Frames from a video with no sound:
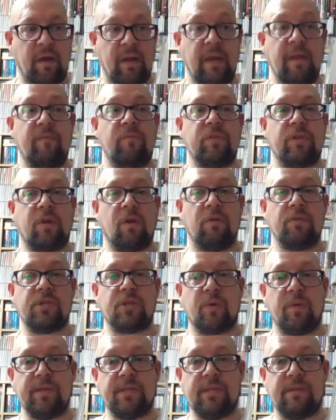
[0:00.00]
live with the
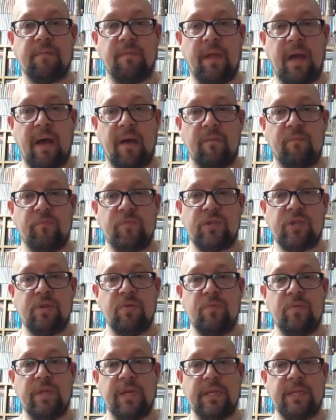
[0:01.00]
consequences of that
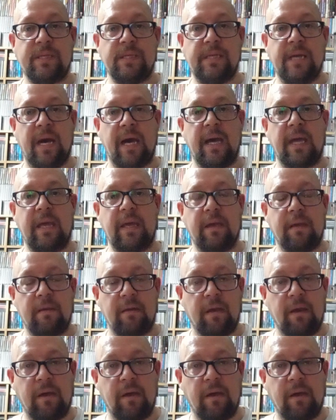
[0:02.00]
to this day,